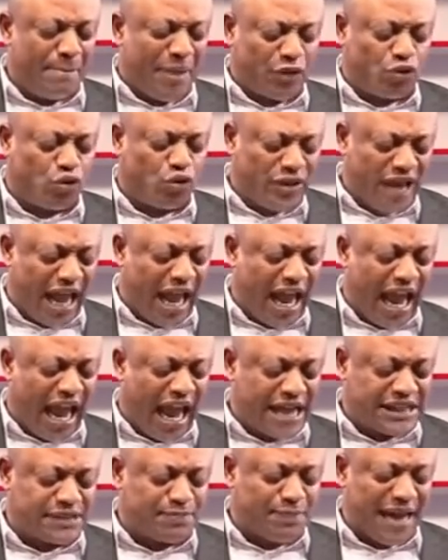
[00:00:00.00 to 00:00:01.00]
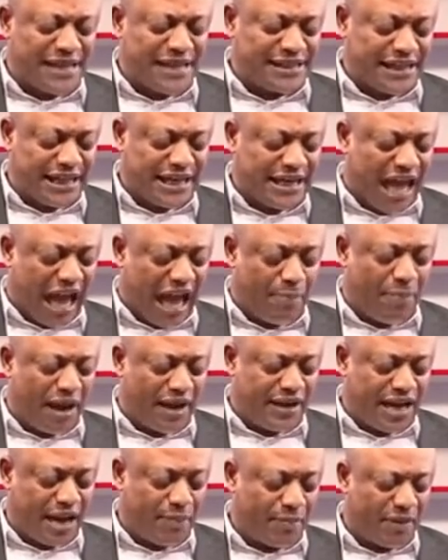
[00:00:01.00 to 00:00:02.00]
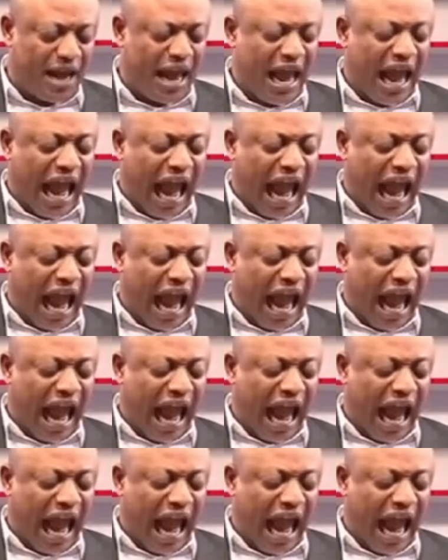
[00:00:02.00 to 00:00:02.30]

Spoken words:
But today ends my thinking about them.